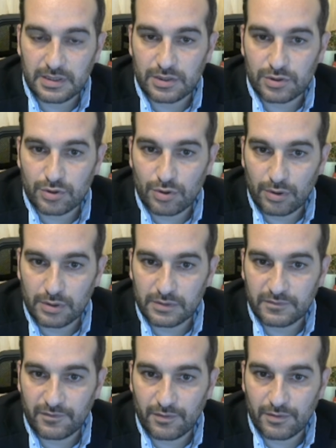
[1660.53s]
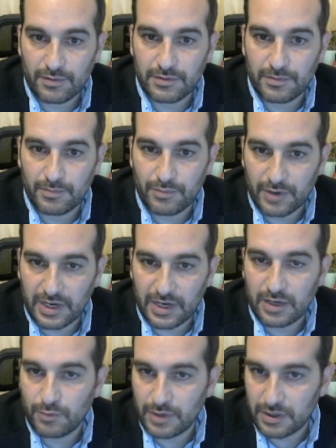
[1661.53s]
it called for the
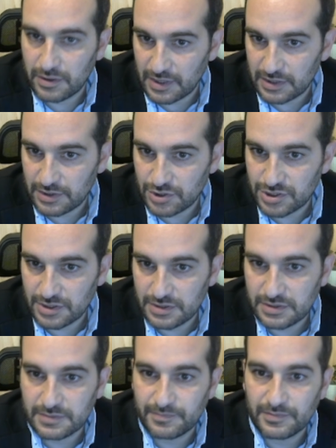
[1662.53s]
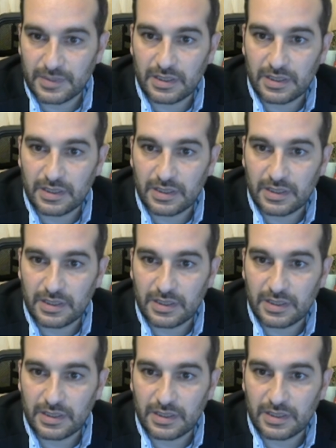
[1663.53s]
break with traditions.